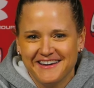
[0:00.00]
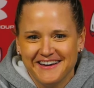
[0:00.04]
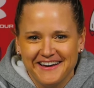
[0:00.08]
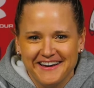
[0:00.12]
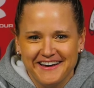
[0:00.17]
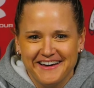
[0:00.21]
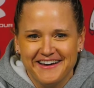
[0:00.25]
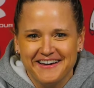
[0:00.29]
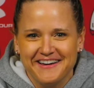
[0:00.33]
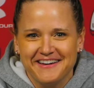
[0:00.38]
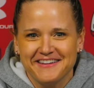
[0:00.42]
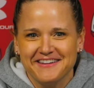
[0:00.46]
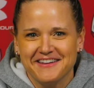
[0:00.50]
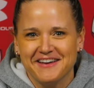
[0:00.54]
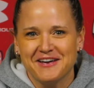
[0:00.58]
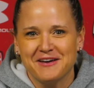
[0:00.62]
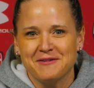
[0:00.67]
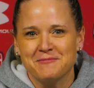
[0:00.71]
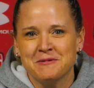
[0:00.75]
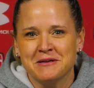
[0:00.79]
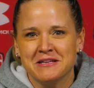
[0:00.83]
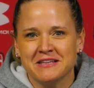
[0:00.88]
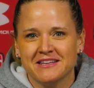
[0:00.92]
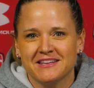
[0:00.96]

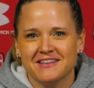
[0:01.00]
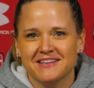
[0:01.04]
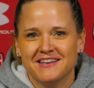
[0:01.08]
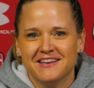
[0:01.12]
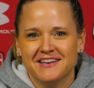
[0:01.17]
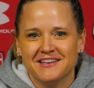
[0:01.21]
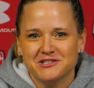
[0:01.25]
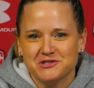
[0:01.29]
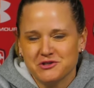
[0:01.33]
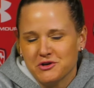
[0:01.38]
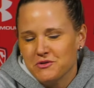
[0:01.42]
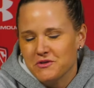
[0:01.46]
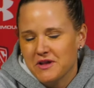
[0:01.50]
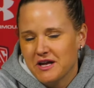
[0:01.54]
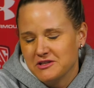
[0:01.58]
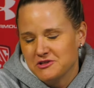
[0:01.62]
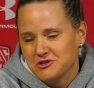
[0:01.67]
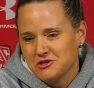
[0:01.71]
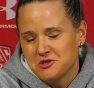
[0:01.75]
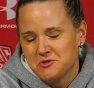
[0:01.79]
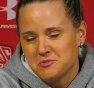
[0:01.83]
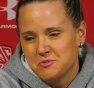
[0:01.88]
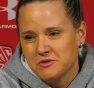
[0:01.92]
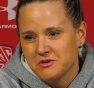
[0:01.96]
I mean,
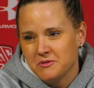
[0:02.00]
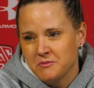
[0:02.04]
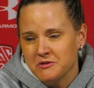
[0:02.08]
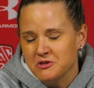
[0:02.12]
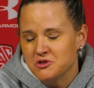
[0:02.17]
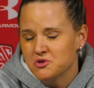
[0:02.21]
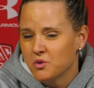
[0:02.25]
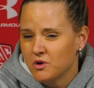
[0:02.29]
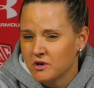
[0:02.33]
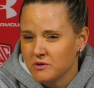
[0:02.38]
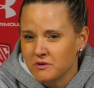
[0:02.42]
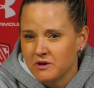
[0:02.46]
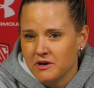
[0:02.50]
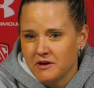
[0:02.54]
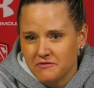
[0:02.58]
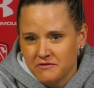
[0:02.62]
21